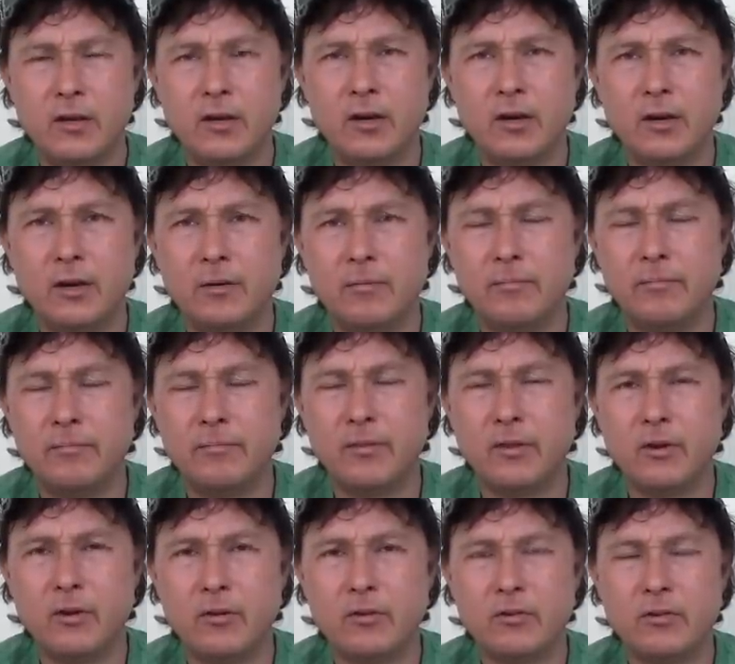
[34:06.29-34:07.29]
um,
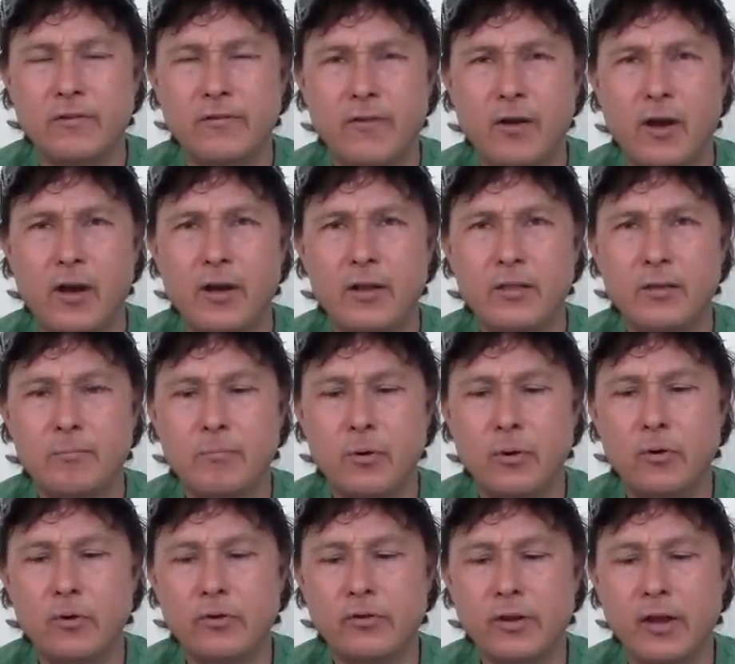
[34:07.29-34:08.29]
you know, to find the
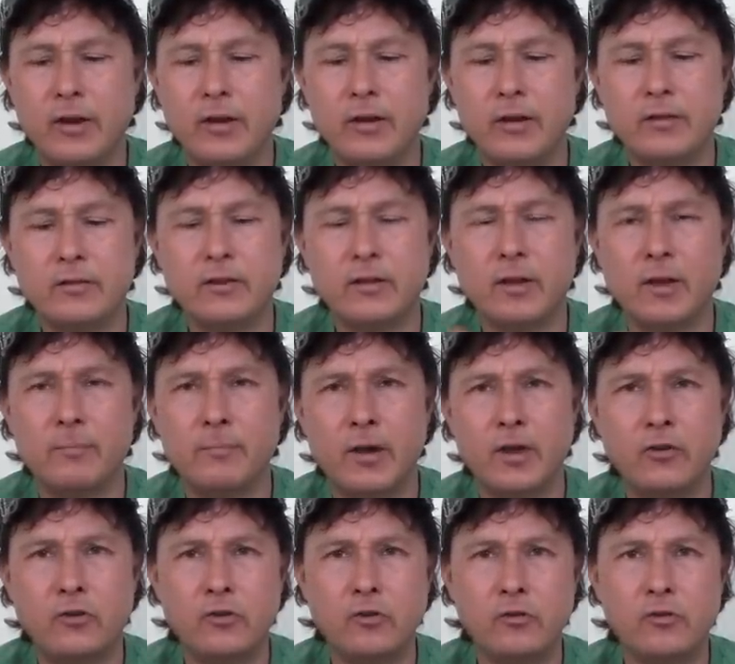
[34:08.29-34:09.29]
produce I need to get
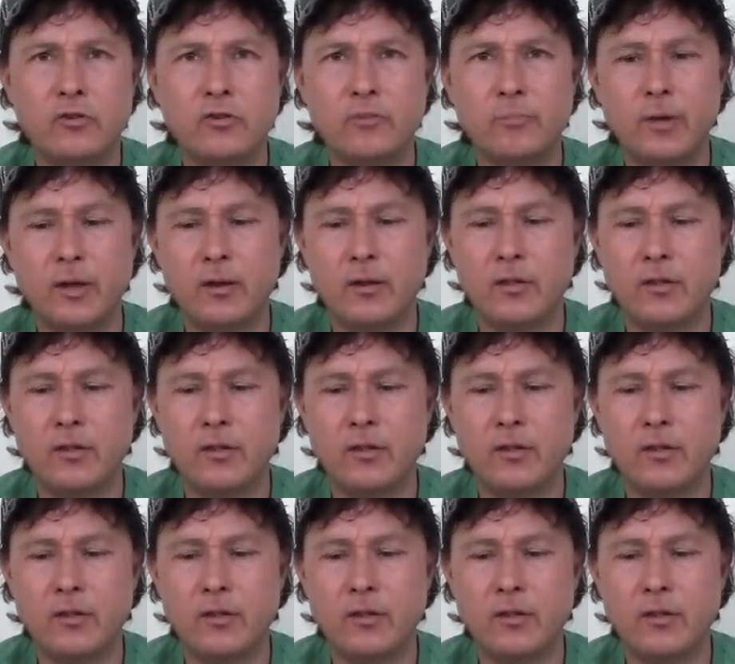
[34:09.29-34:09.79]
my juices made.